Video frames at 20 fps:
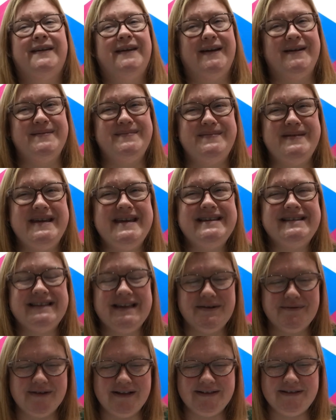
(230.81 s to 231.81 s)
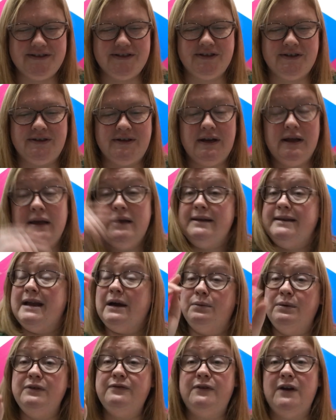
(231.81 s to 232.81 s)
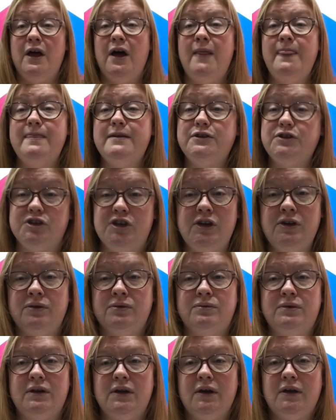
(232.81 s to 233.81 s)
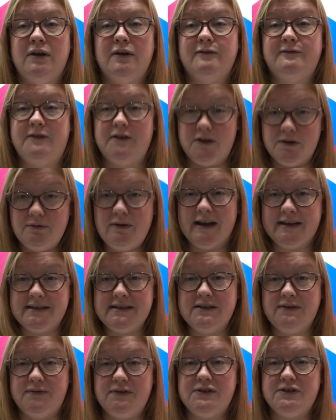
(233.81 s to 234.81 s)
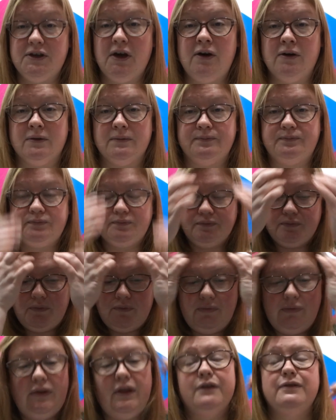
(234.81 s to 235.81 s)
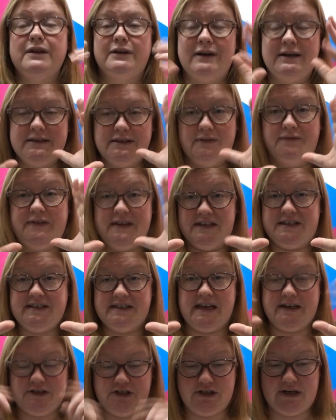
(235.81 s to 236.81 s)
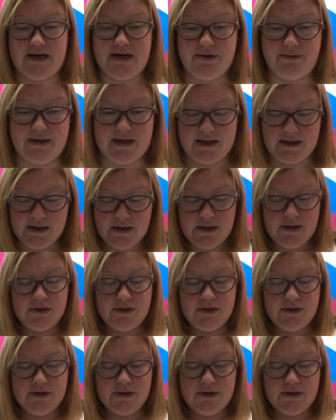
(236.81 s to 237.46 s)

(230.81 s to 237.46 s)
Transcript: Amazing. Well done. Now we've learnt the tune for the rest of the song. The rest of this section anyway.